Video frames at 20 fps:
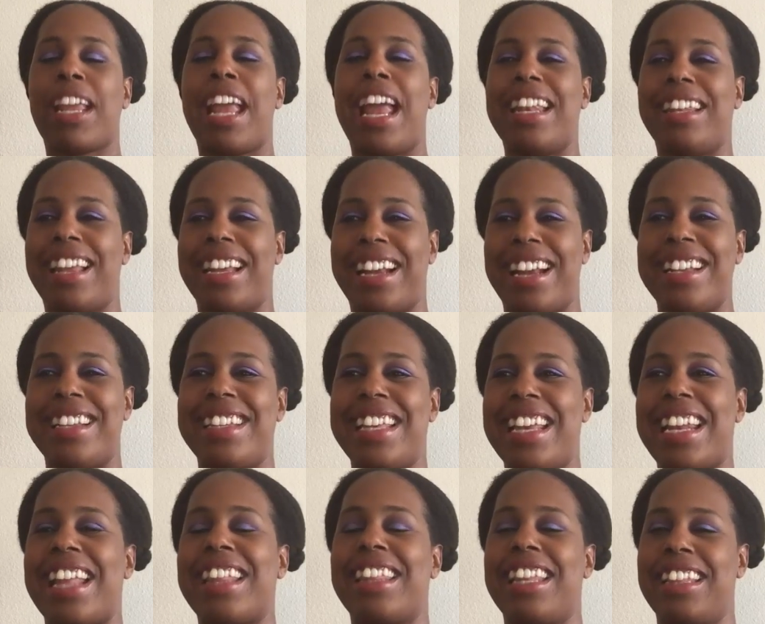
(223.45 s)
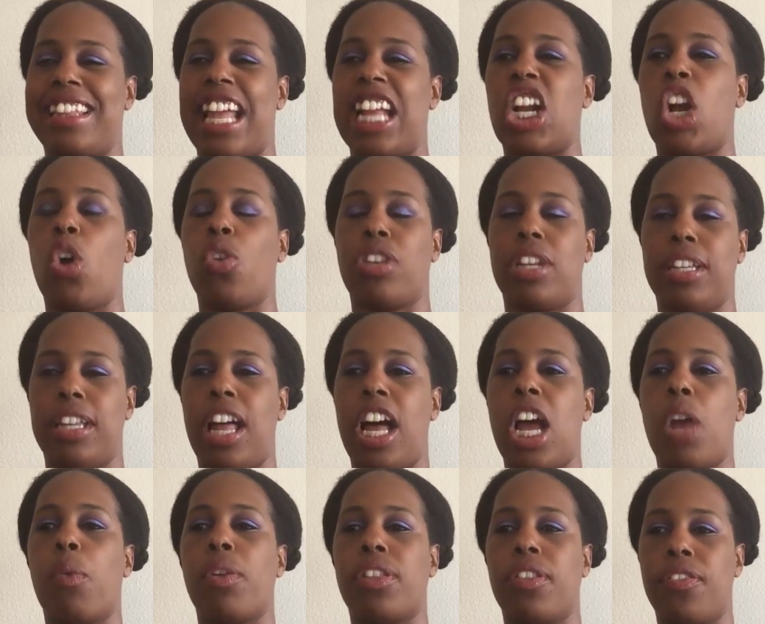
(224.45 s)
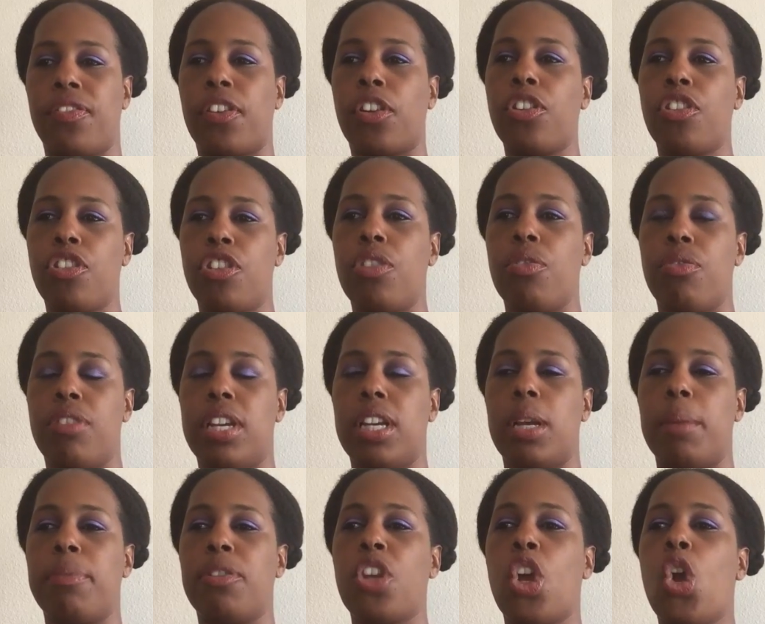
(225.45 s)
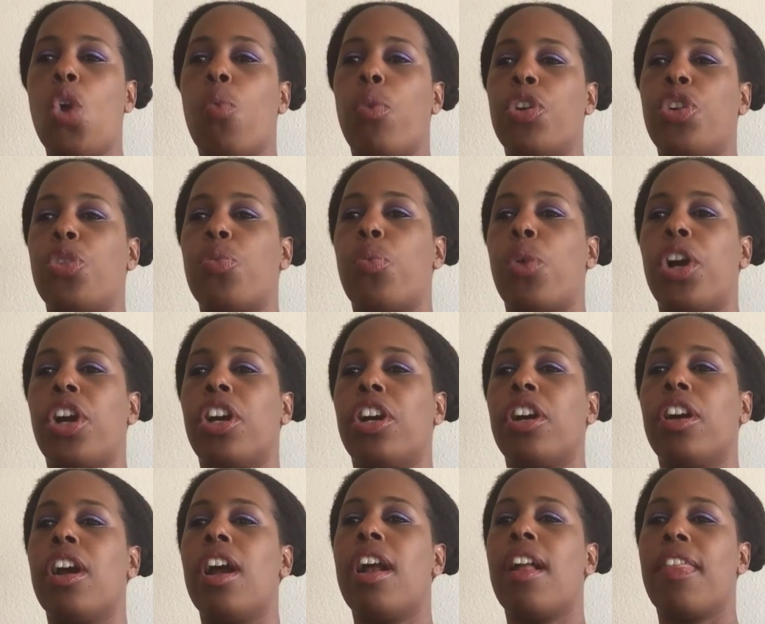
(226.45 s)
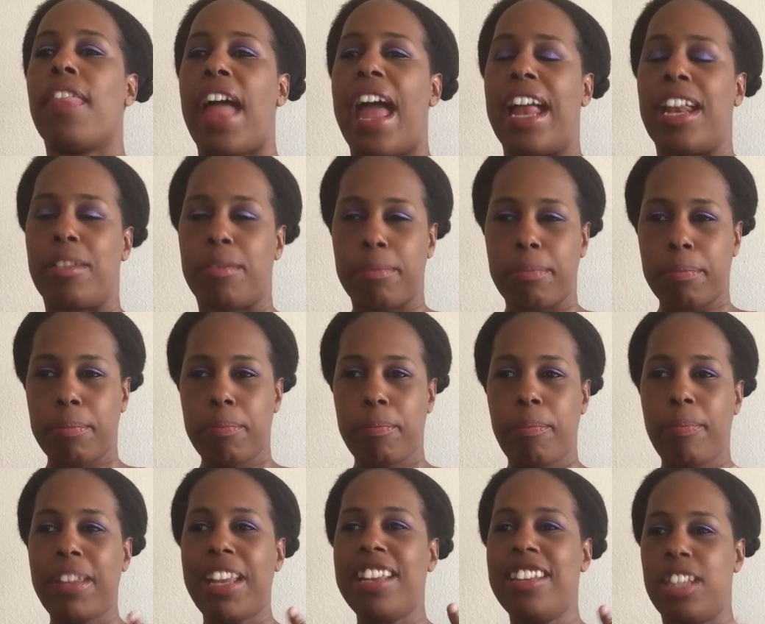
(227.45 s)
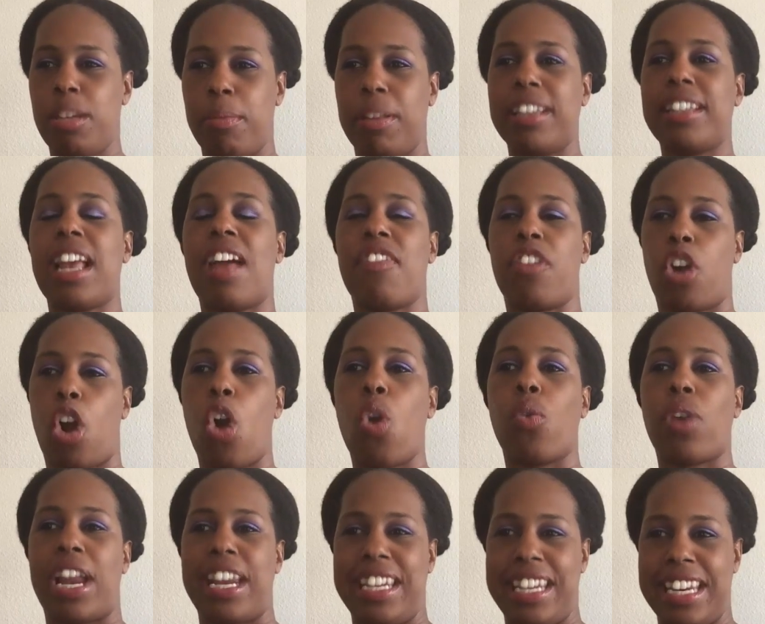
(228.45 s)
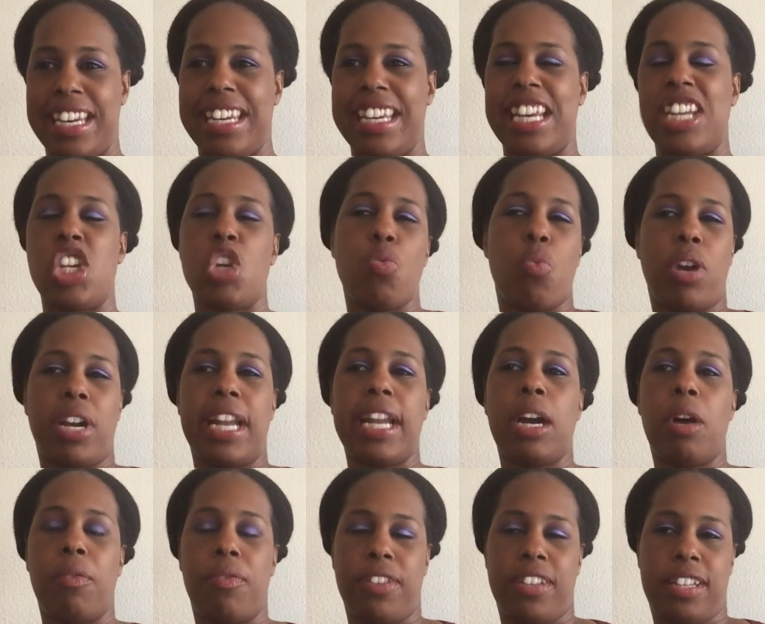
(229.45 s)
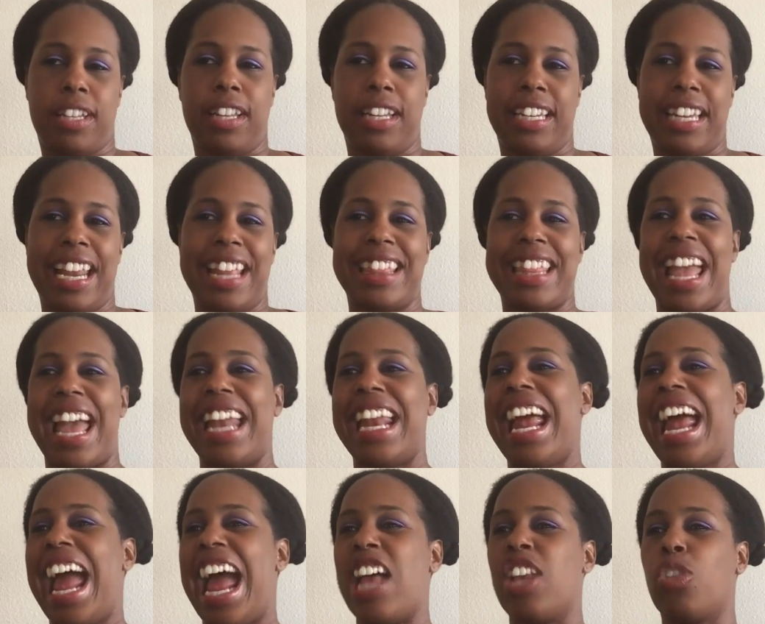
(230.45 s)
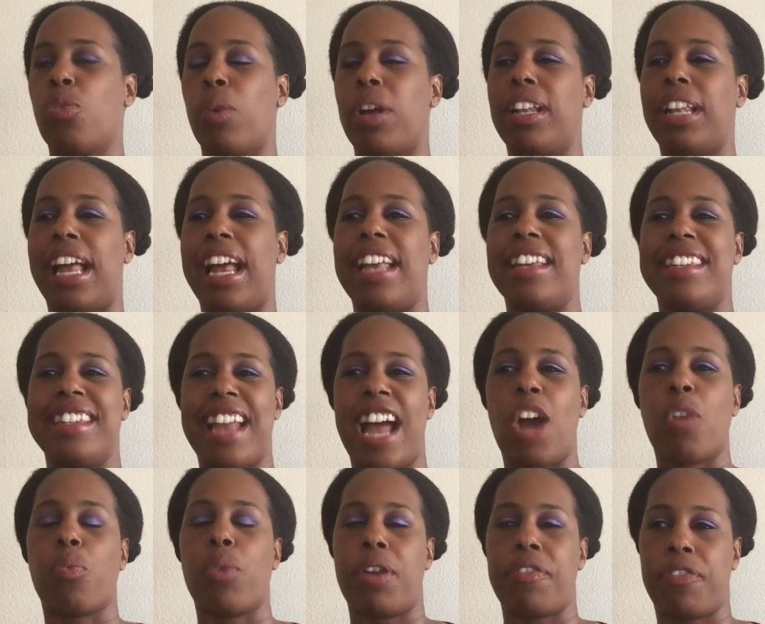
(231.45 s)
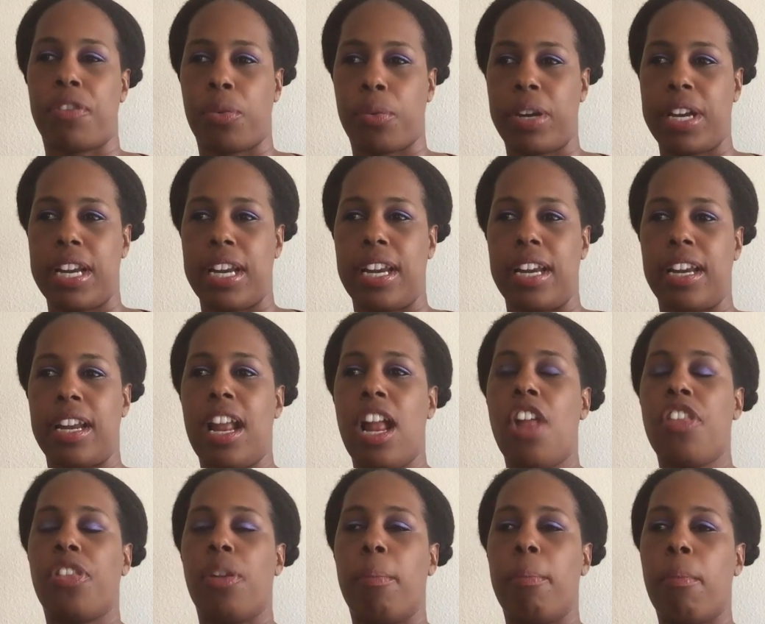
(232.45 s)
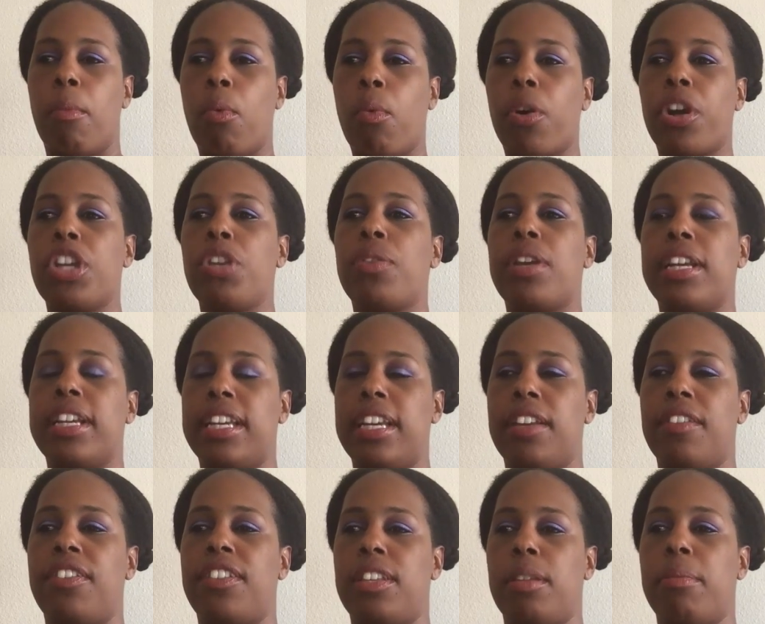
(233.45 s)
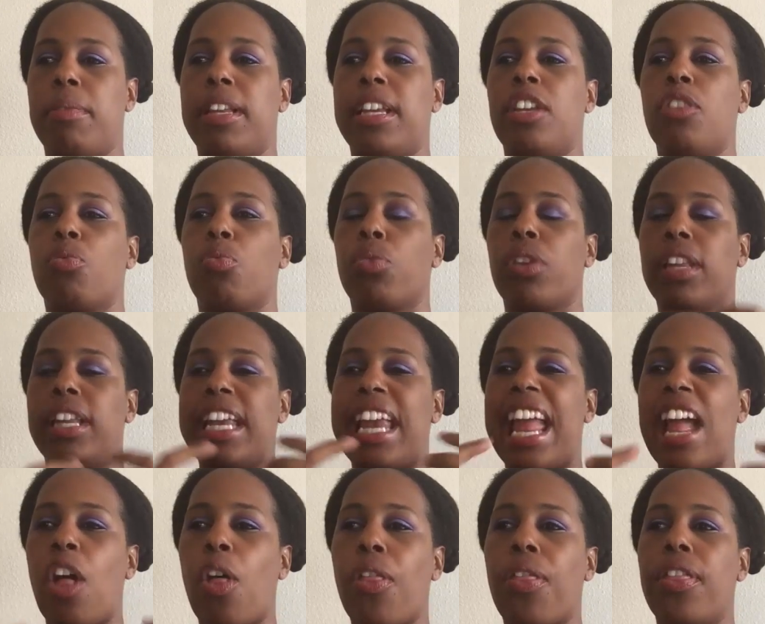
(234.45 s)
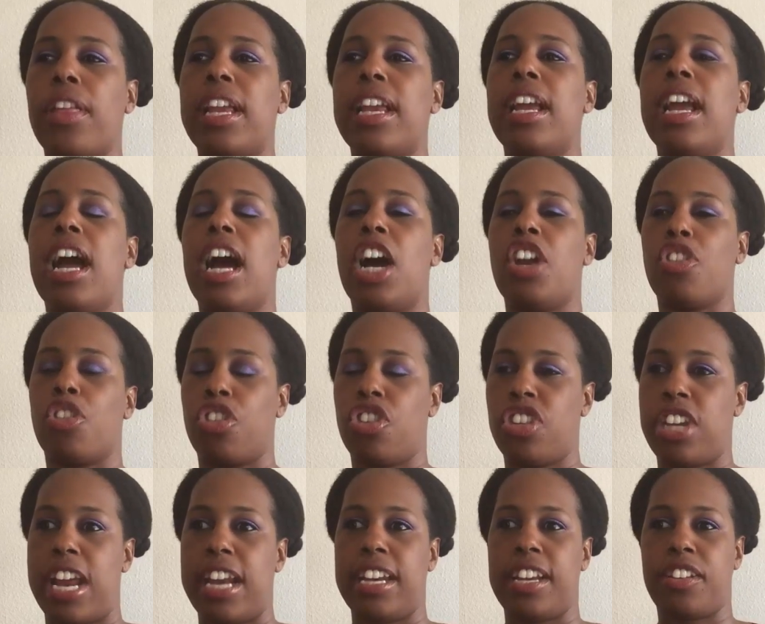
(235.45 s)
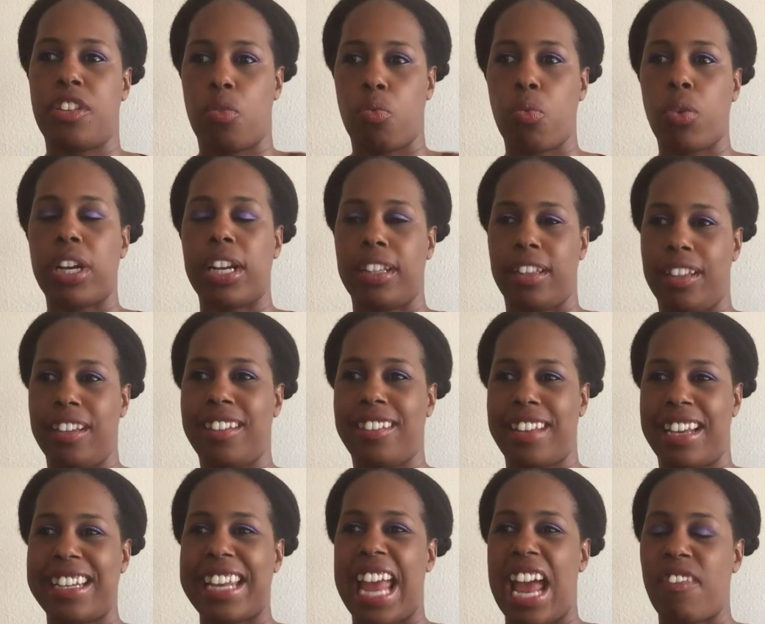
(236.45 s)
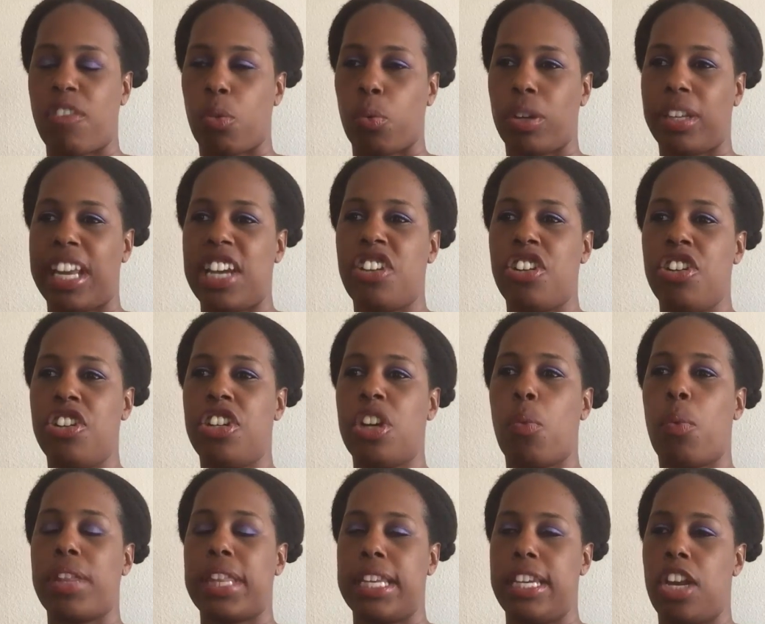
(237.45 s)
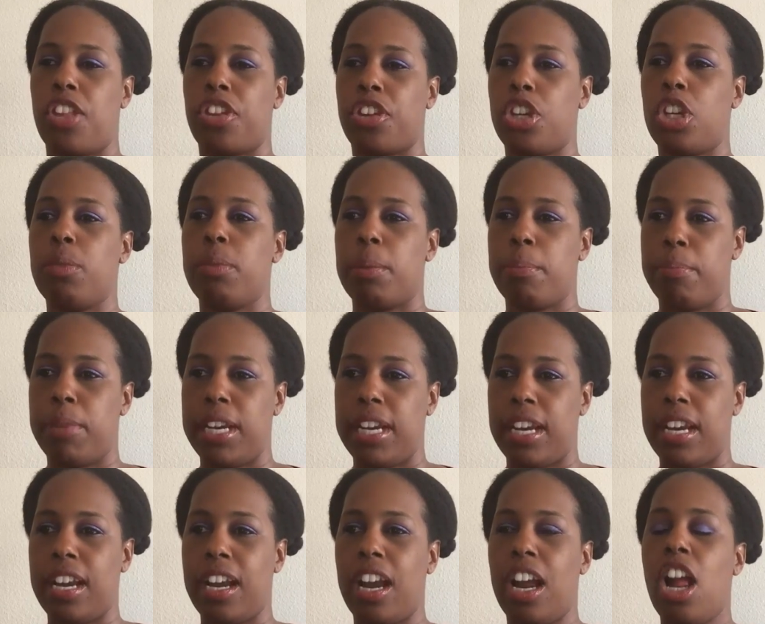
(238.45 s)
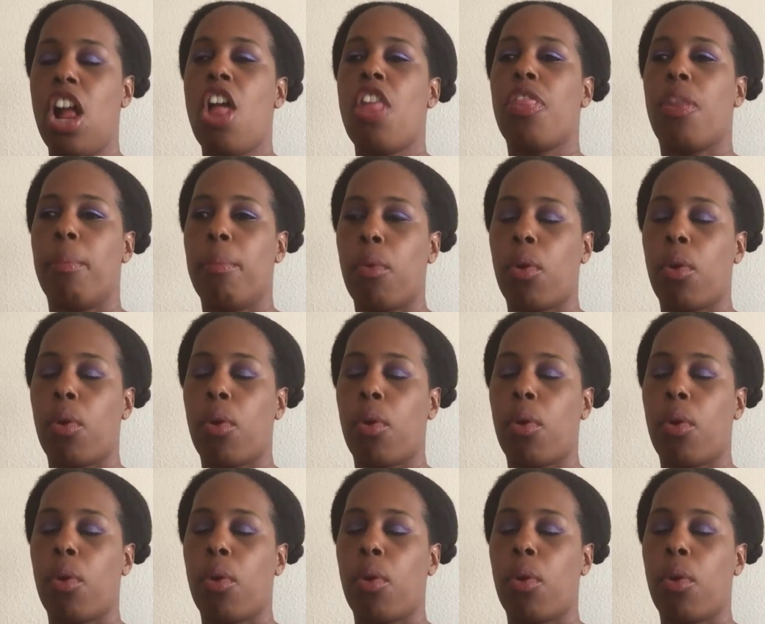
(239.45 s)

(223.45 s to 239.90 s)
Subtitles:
And like I said, I think that goes in line with the first 2 tips, which were that siblings have their own identity and you want to help facilitate that, as well as not refereeing. The more you can give siblings really healthy understandings of what it looks like to have a relationship with another human being, the